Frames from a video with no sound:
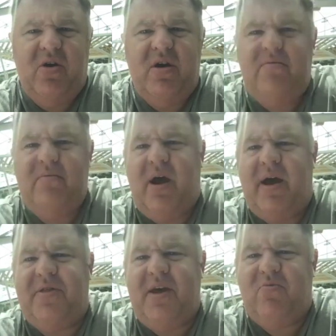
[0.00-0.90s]
good.
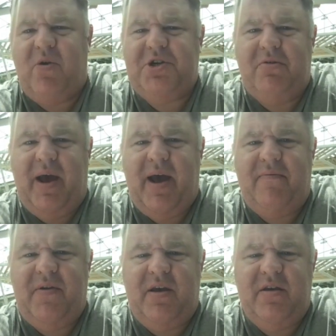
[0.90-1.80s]
I think what you
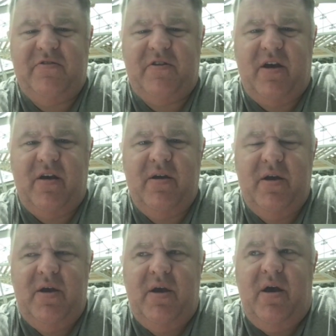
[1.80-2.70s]
have is uh,
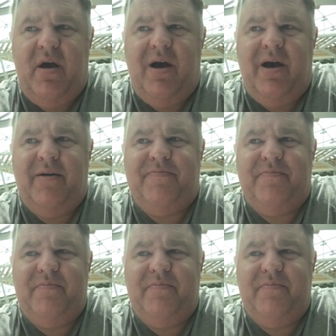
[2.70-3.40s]
uh,